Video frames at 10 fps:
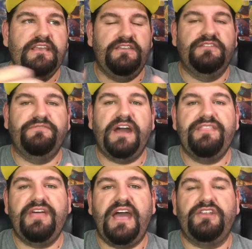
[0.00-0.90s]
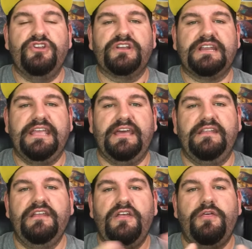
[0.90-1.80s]
you divide that, you're gonna
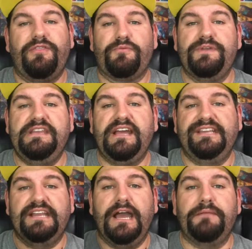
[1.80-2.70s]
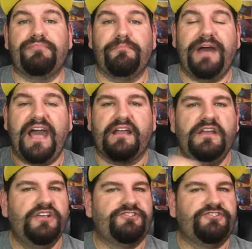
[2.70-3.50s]
get $3.99 per pack.